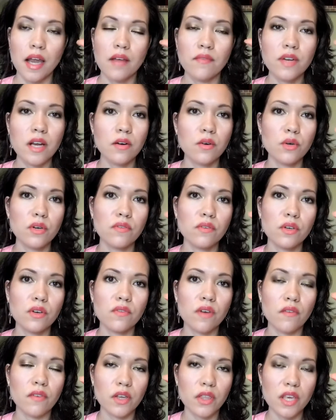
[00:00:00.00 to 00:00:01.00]
and I've done a review
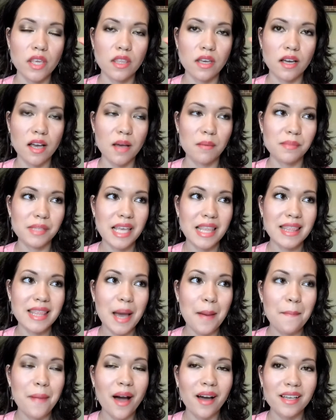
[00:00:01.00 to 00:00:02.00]
of everything that comes in
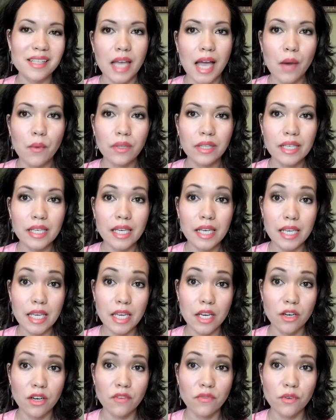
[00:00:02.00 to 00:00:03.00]
that box. I will link it
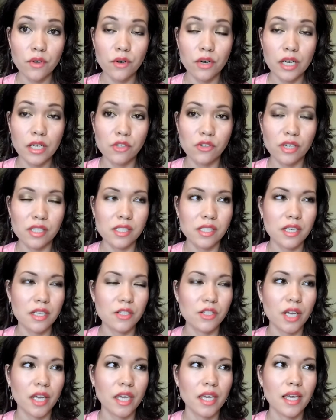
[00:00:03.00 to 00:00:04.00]
here if you're interested
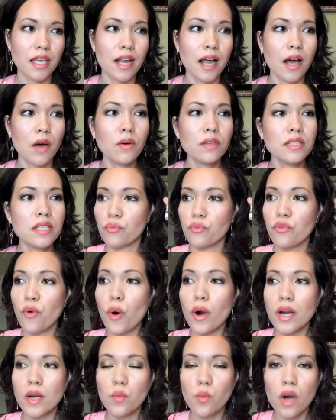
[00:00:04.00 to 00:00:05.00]
in checking it out.
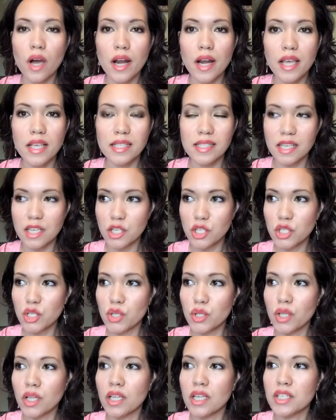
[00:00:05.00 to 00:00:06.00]
4-in-1
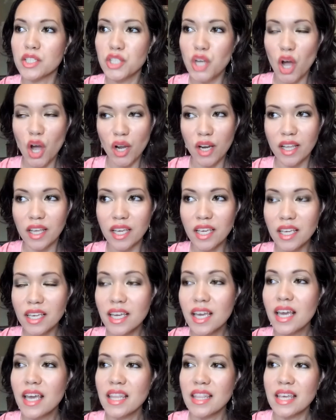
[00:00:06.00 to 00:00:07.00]
Essential Tonic.
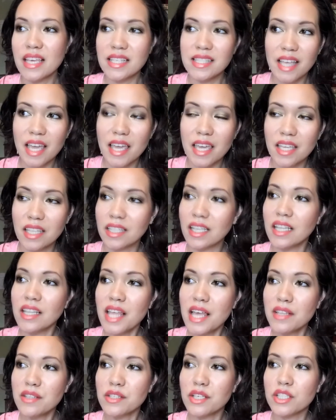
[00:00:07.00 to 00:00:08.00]
They say it
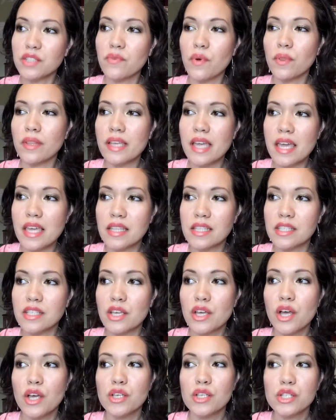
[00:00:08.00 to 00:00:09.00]
cleans,
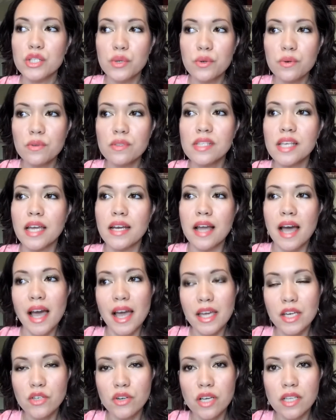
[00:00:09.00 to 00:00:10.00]
exfoliates, soothes and
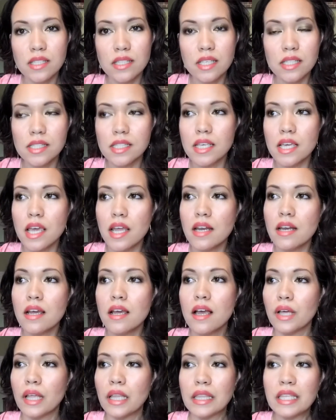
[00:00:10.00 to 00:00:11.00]
hydrates the skin,
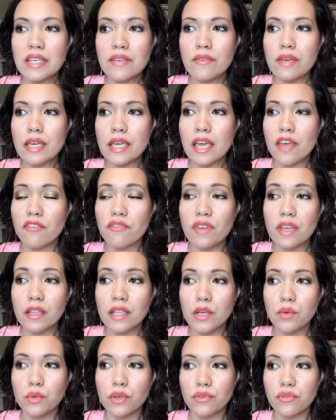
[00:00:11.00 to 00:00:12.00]
leaving it
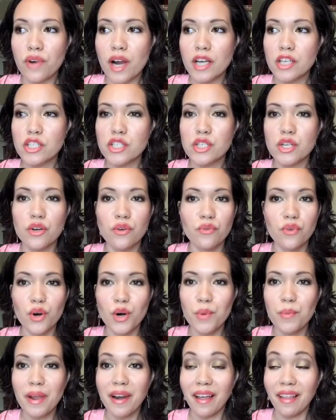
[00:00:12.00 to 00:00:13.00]
feeling refreshed,
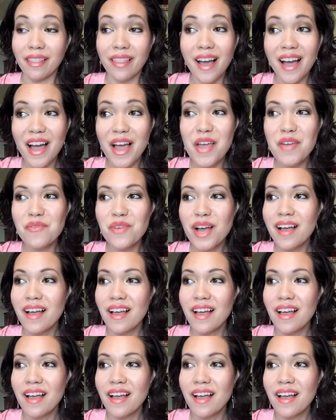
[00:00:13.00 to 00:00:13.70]
firm, and alive.